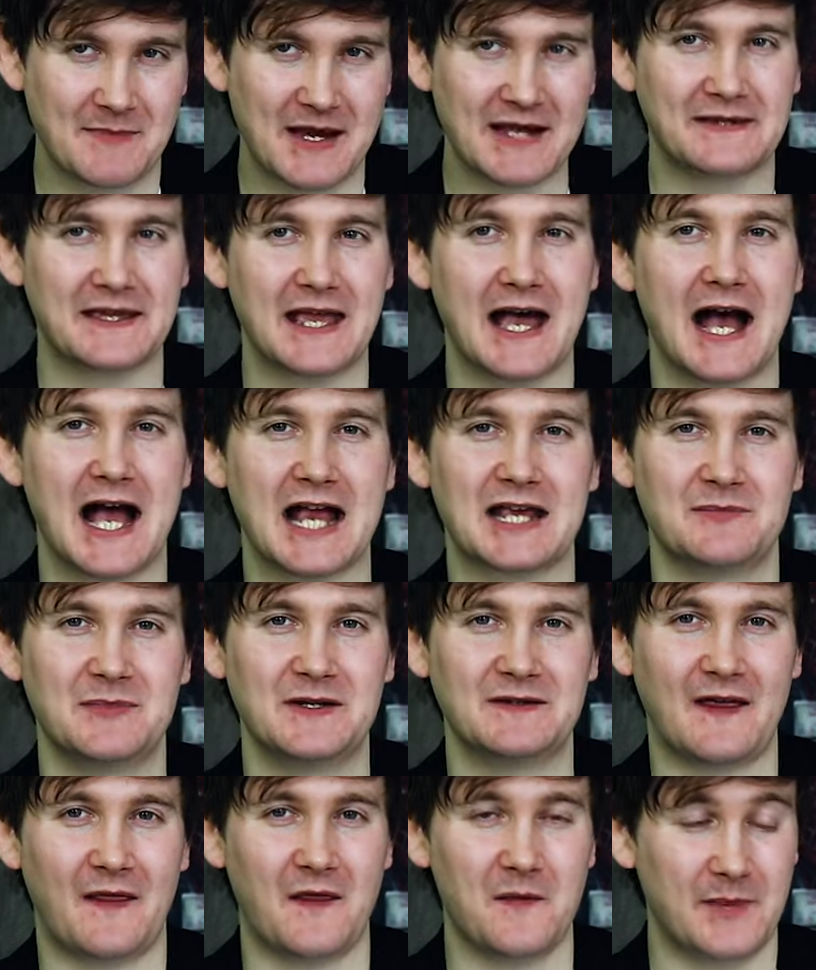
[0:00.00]
made the
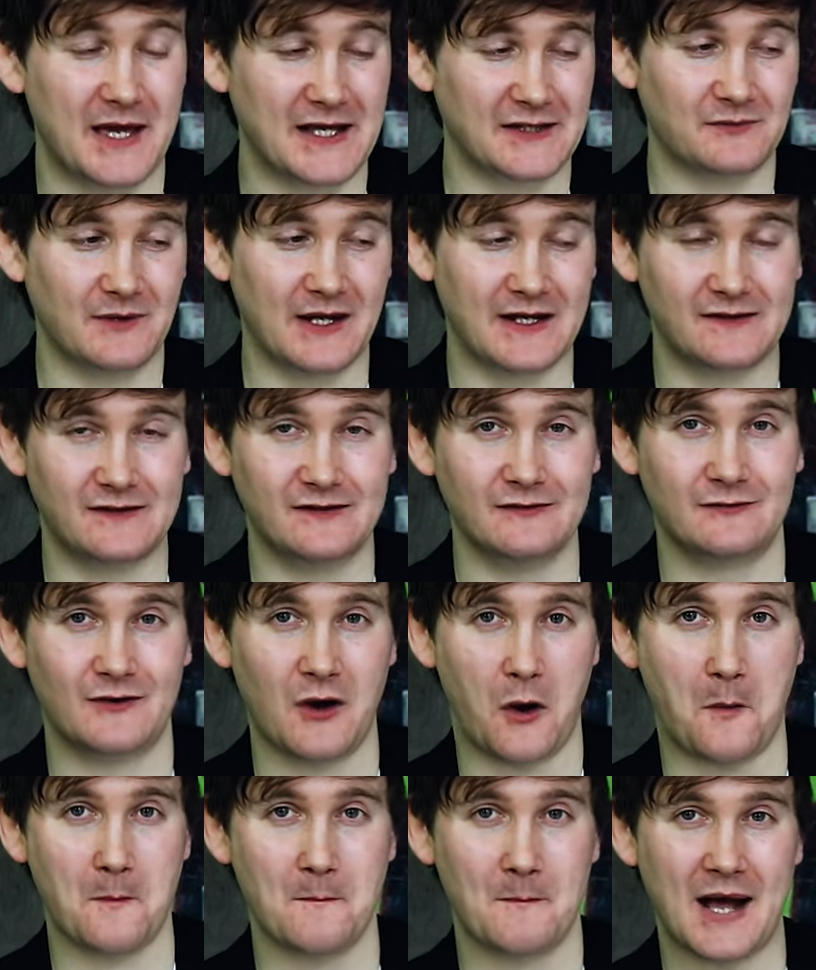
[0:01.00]
argument that the best way to
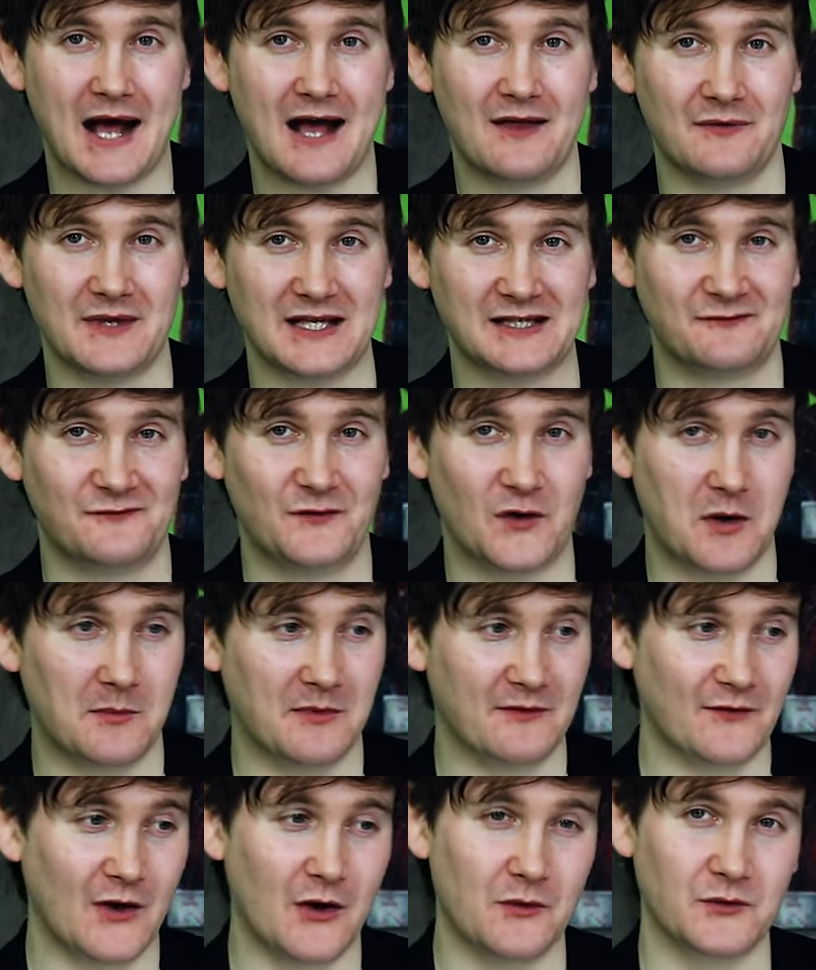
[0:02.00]
combat this
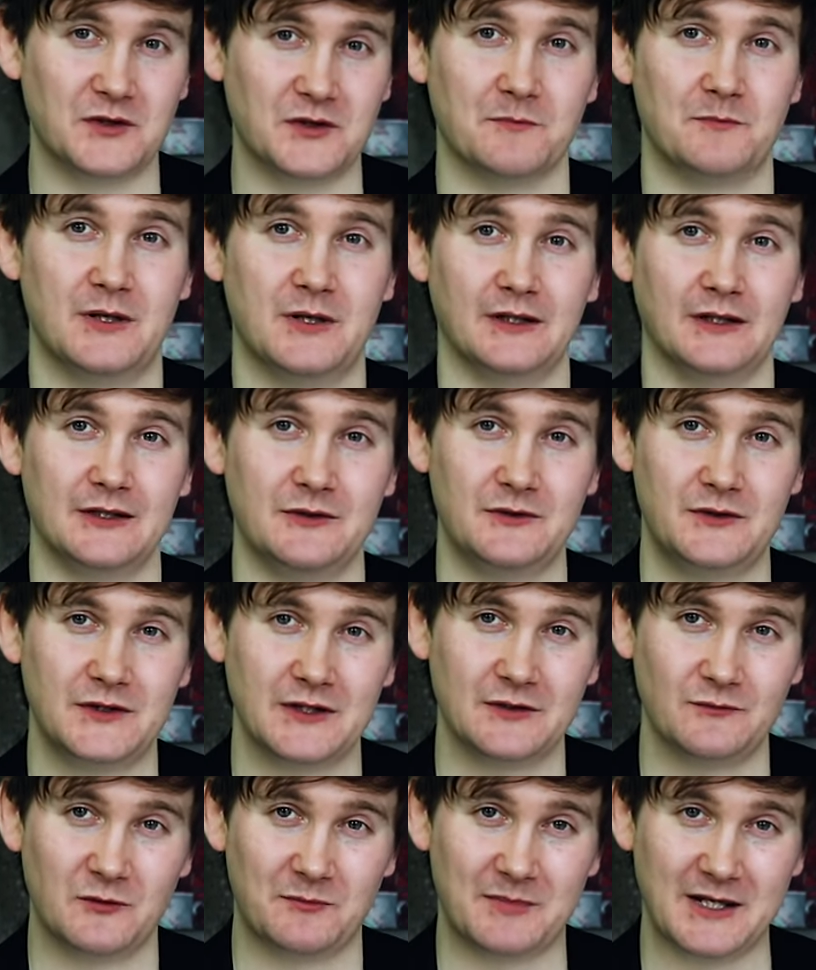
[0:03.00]
form of ocean
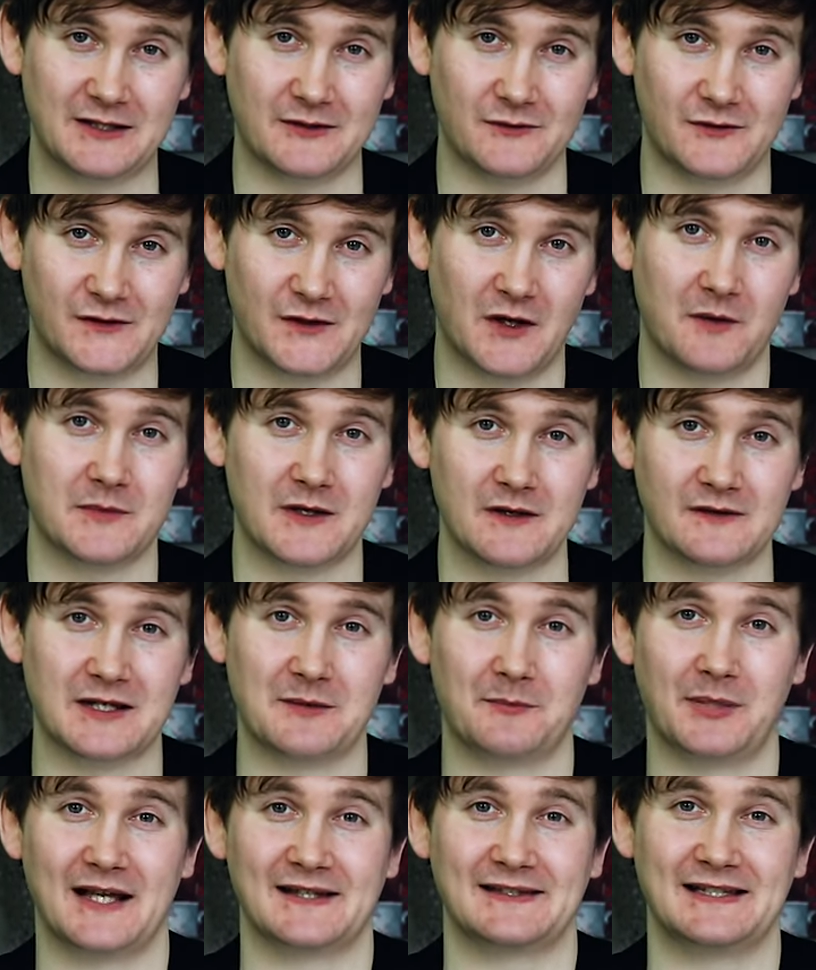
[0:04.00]
pollution would be to stop
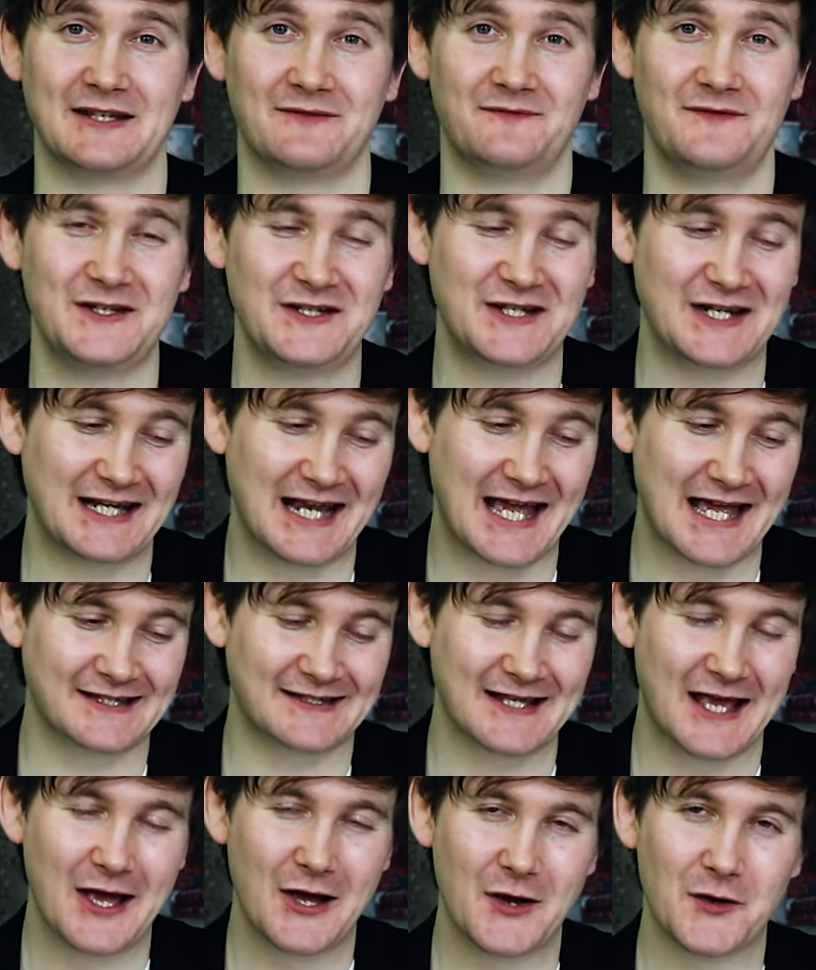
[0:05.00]
using plastic fishing
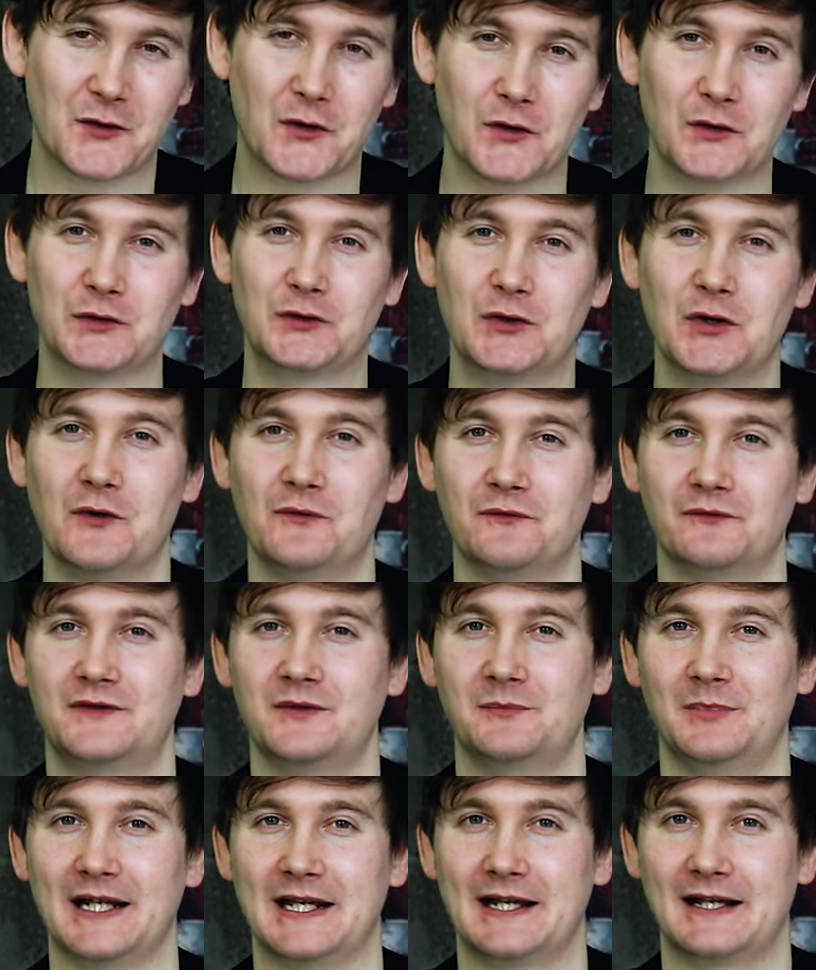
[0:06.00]
nets
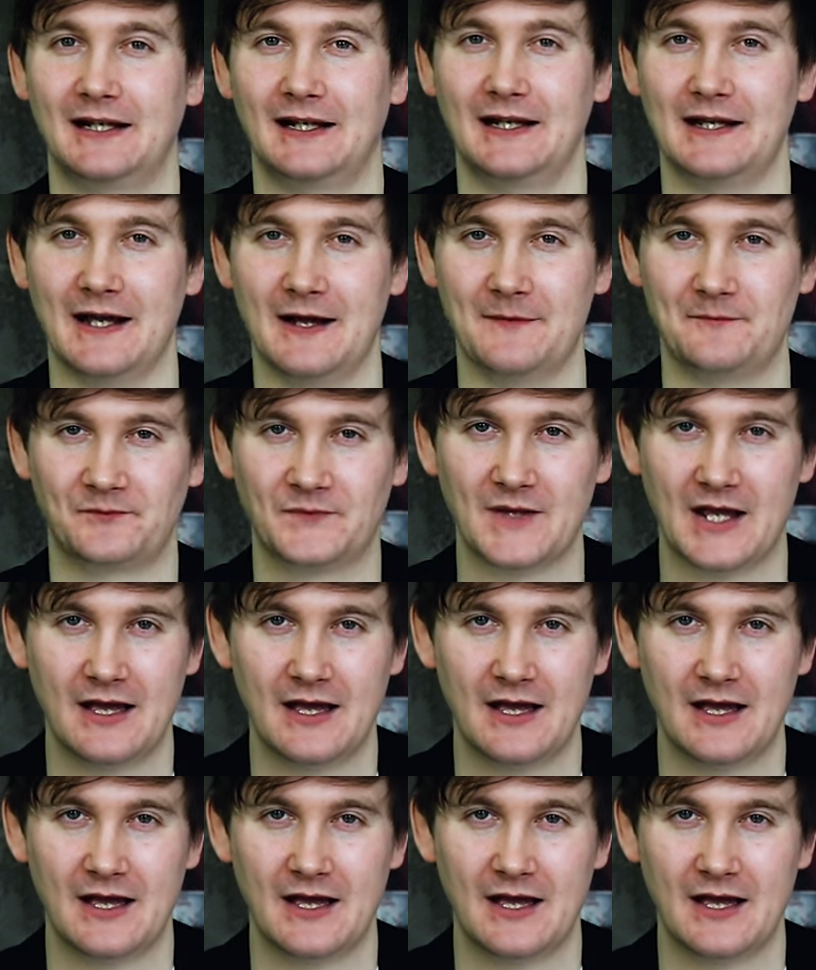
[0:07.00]
uncomfortably clear.